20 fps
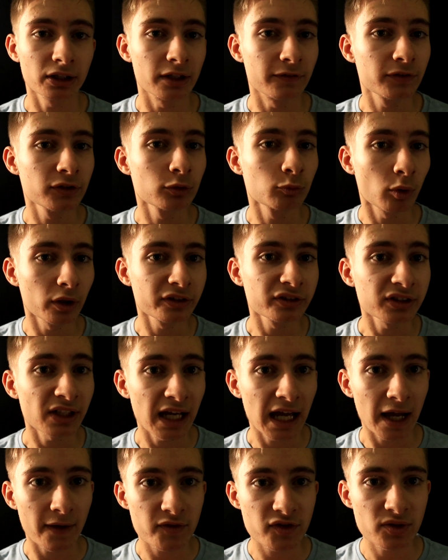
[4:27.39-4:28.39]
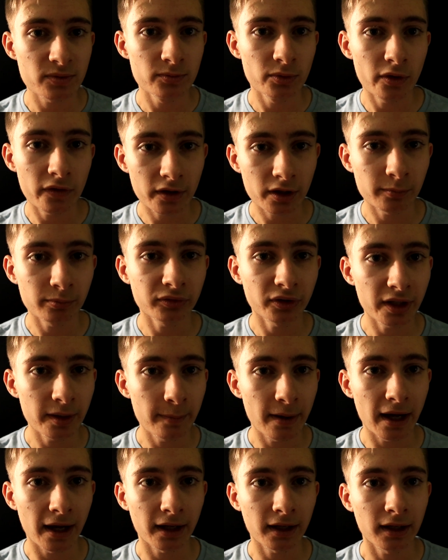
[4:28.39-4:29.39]
if you want to have smoother
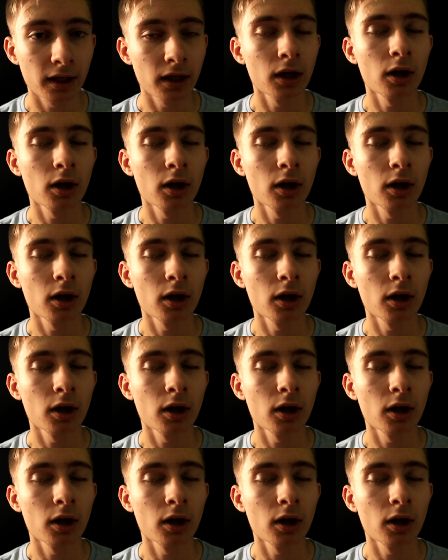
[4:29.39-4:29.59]
playback